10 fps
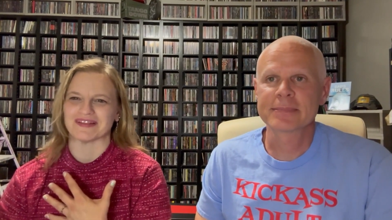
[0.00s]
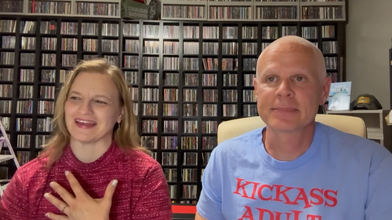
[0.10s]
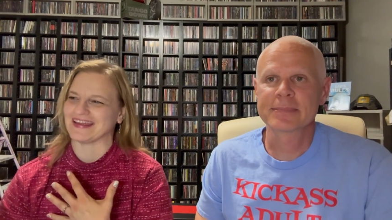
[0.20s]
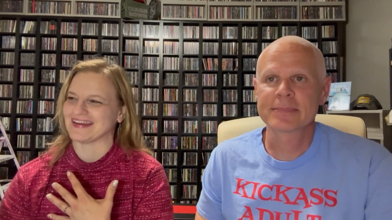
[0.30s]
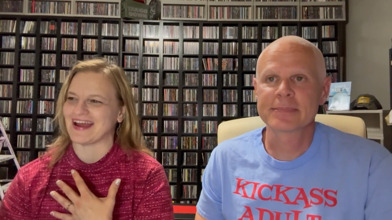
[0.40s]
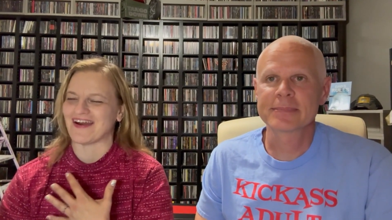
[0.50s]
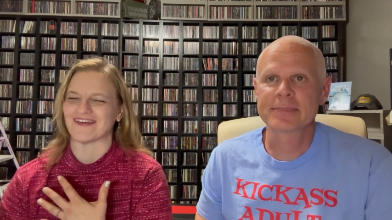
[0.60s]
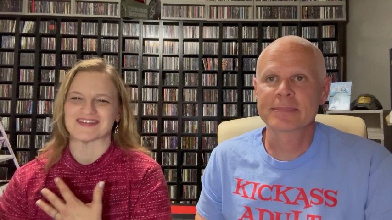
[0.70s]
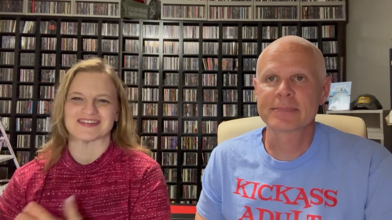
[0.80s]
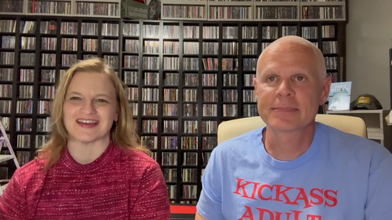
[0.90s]
Speaker 1: like an hour. I
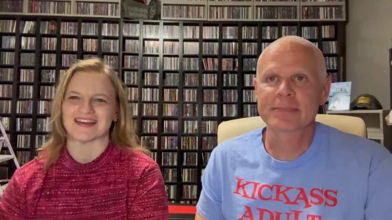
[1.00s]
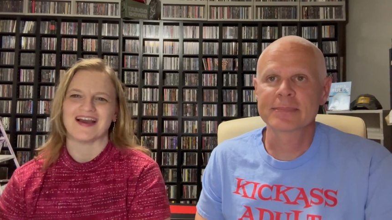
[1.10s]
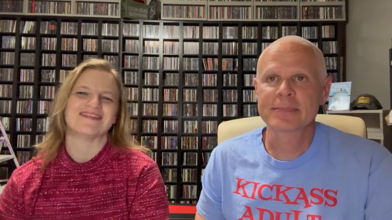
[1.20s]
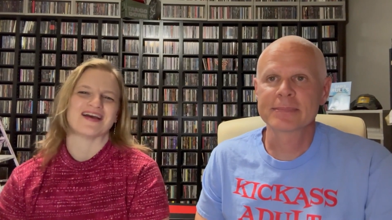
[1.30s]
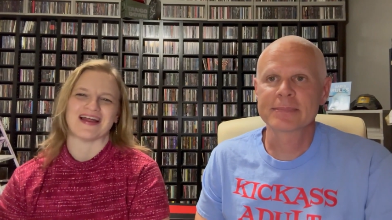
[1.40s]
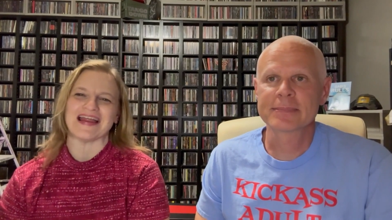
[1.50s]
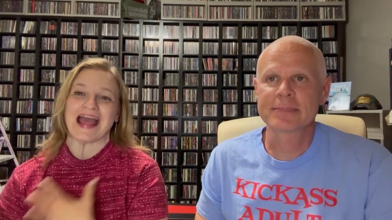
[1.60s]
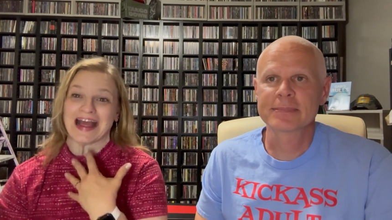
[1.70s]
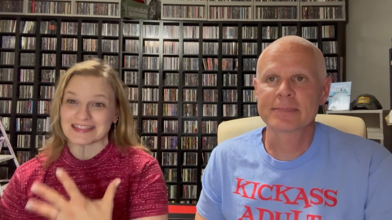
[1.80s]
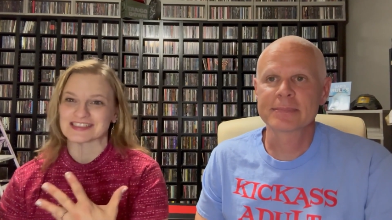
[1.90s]
was like, not
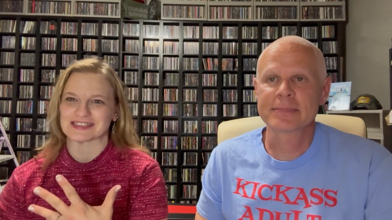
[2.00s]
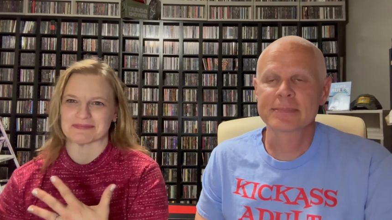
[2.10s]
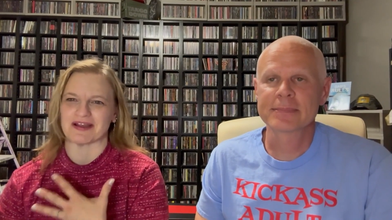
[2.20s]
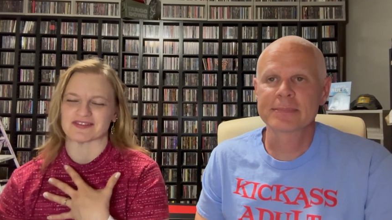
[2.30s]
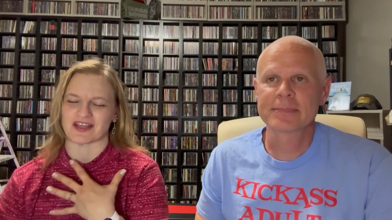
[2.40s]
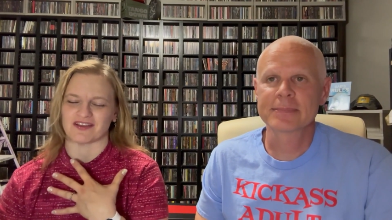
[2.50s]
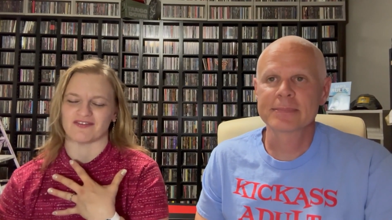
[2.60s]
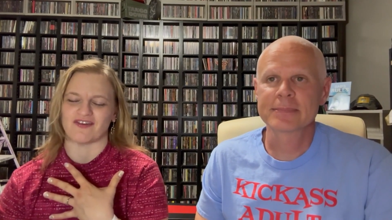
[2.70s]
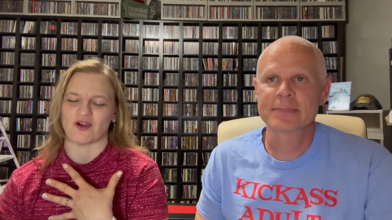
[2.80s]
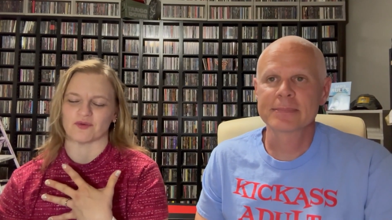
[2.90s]
actually, but I was like, I
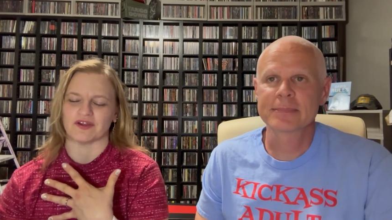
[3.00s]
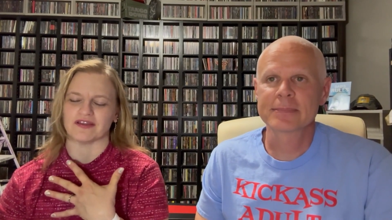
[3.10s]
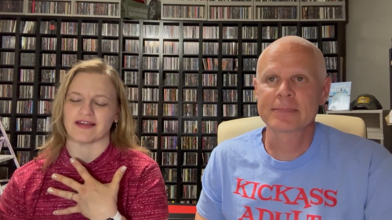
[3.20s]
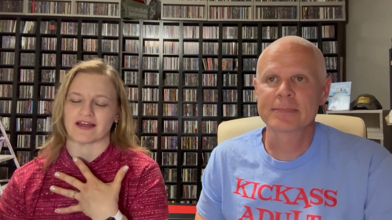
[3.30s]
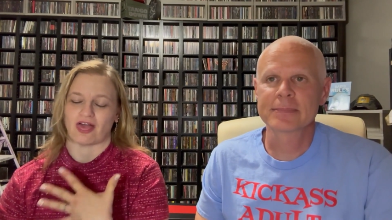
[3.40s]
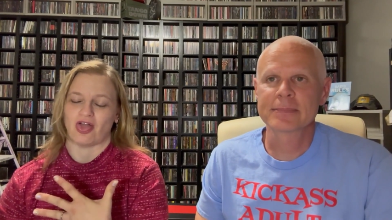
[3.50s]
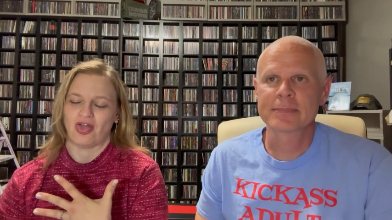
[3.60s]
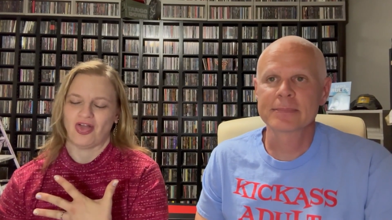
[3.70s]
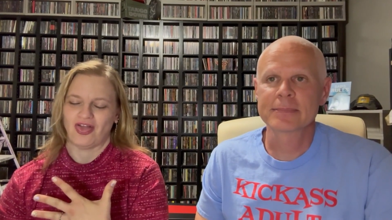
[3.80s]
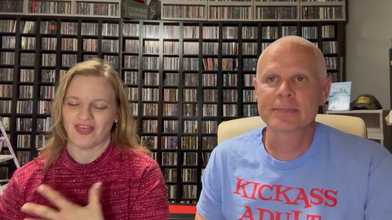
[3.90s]
felt really like,
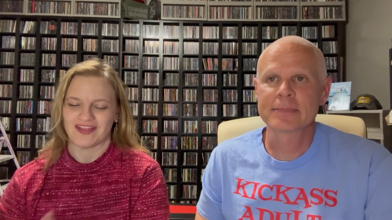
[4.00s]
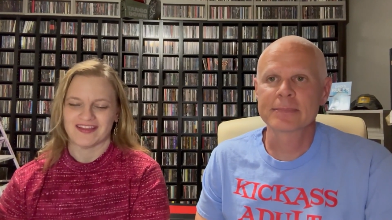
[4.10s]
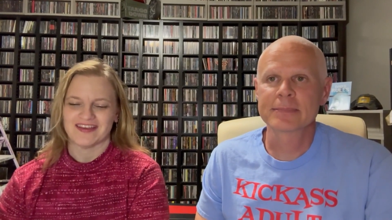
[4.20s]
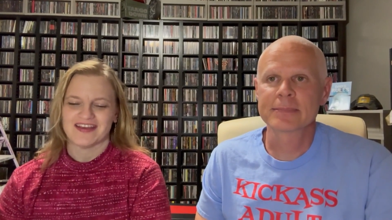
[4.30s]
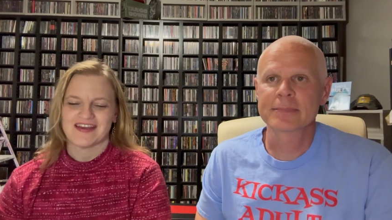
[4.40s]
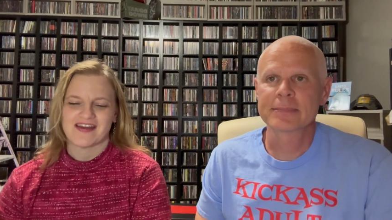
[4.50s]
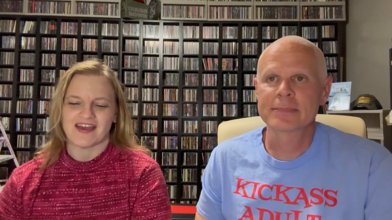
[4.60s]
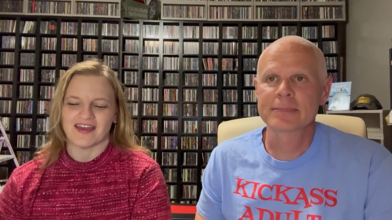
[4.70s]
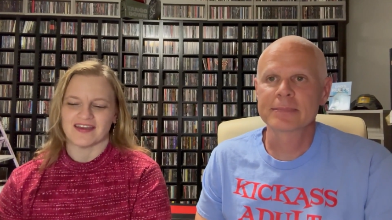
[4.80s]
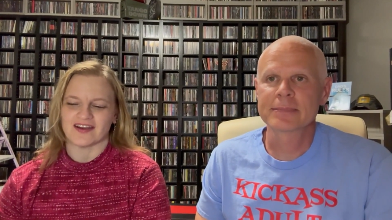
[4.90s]
ugh.
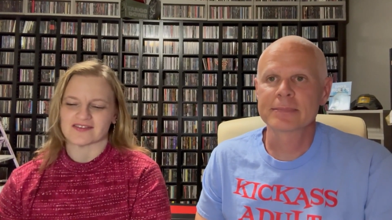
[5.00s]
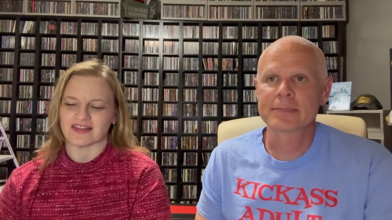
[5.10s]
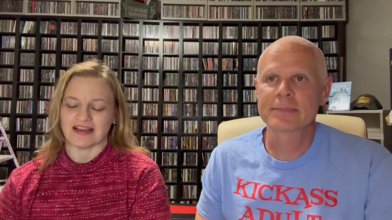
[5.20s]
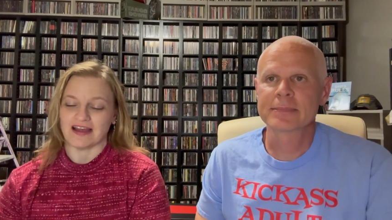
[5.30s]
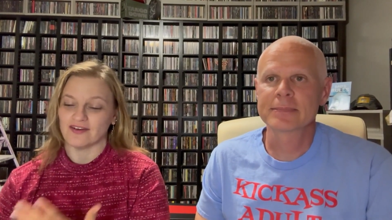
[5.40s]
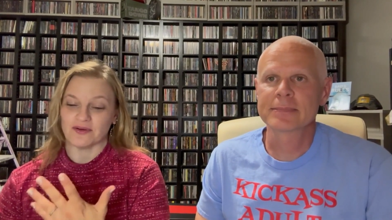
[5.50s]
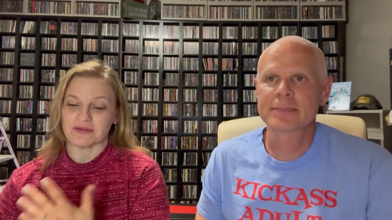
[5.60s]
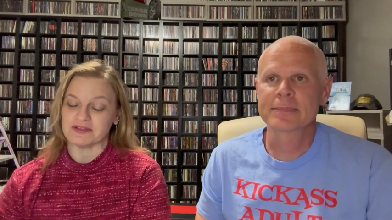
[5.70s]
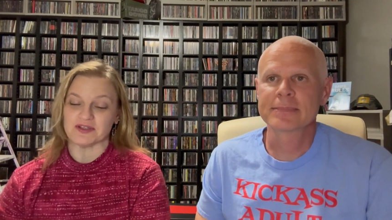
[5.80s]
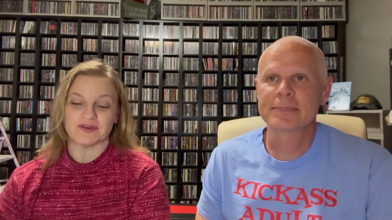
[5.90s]
And I was like, I don't know what I'm
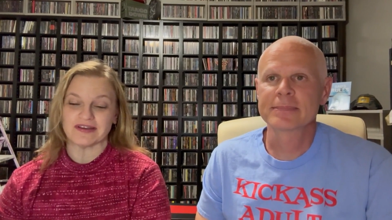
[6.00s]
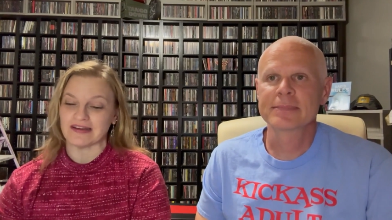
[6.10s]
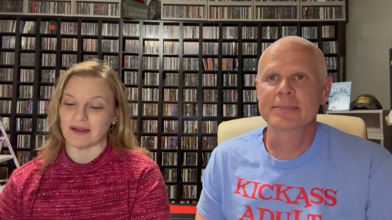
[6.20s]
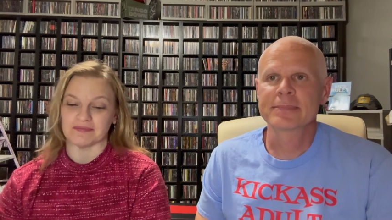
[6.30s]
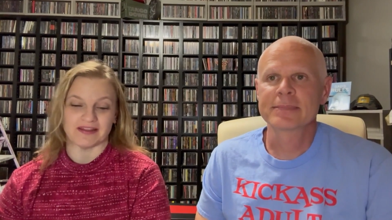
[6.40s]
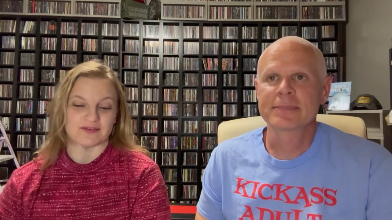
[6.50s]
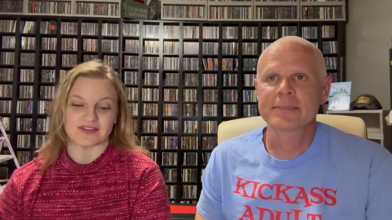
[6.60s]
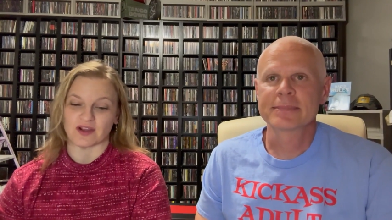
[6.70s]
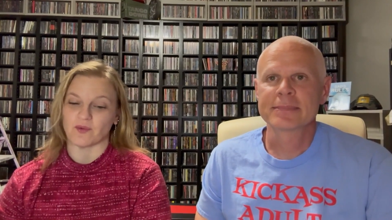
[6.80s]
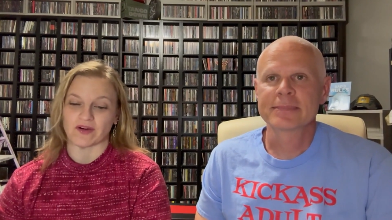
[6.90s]
doing. I'm like, I was
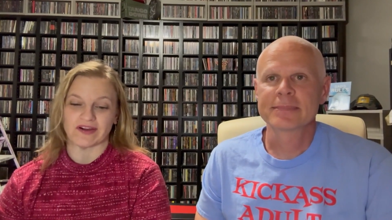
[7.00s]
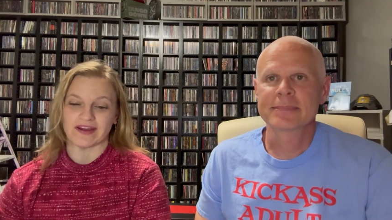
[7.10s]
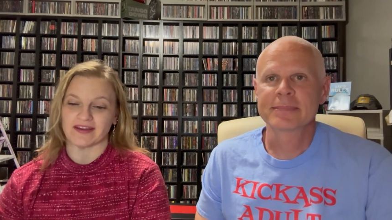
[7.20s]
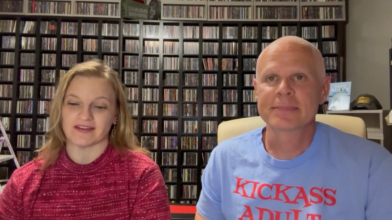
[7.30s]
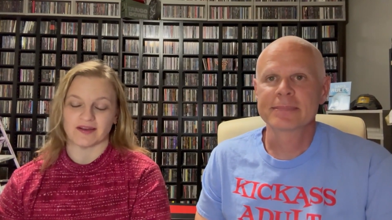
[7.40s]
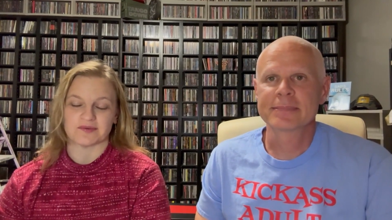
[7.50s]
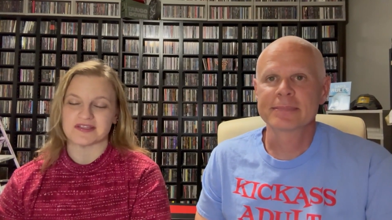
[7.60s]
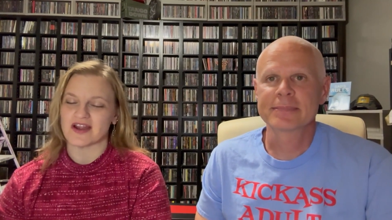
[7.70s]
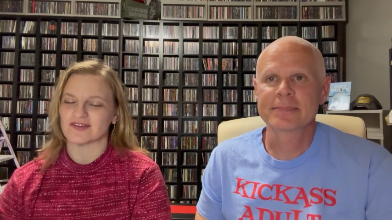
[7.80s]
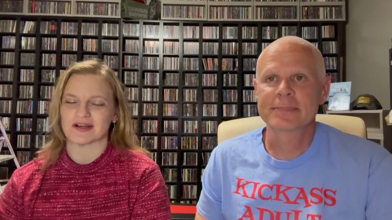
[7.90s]
like worrying. I was
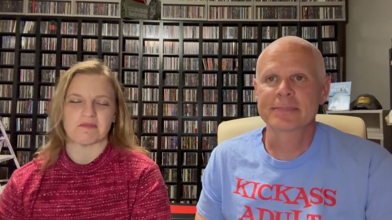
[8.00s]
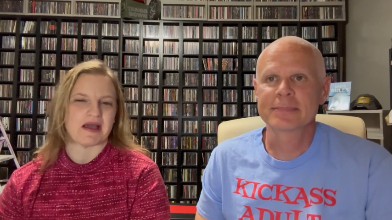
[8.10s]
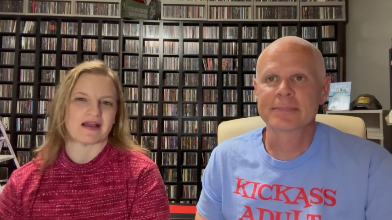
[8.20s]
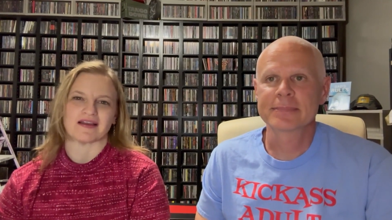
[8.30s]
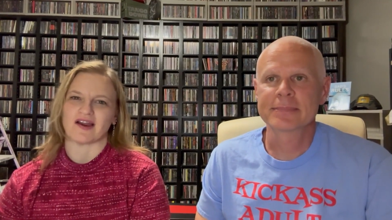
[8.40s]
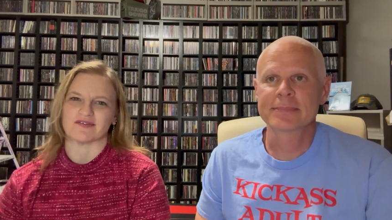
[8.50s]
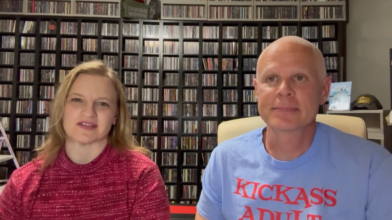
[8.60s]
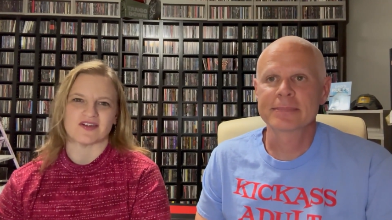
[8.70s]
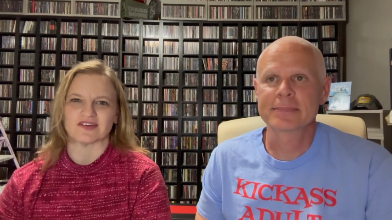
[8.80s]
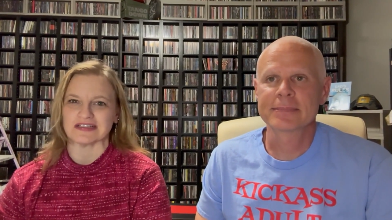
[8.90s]
never gonna back out. I was
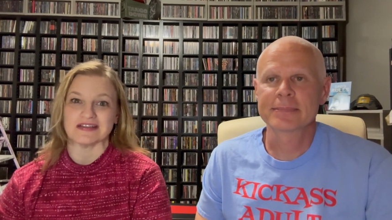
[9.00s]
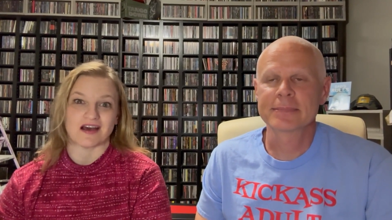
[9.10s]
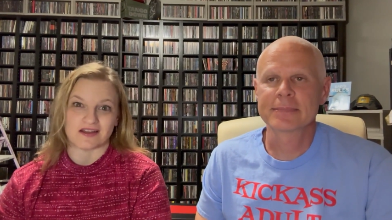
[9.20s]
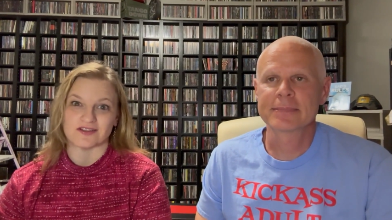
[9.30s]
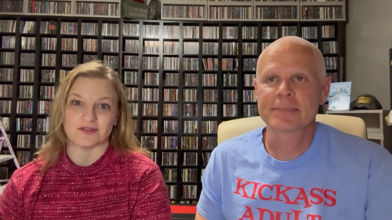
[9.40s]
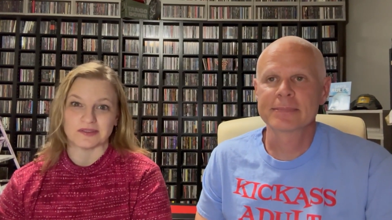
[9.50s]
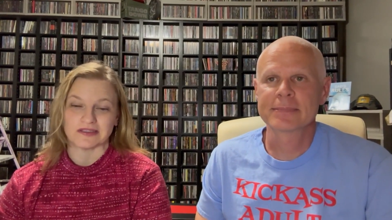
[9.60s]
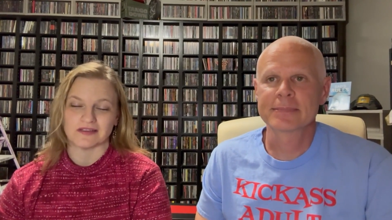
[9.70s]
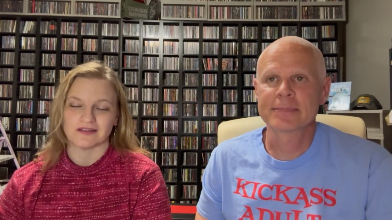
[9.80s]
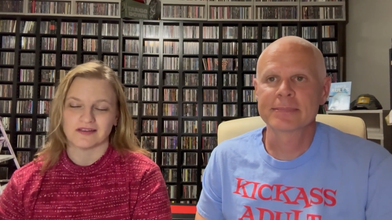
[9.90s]
never gonna not do it.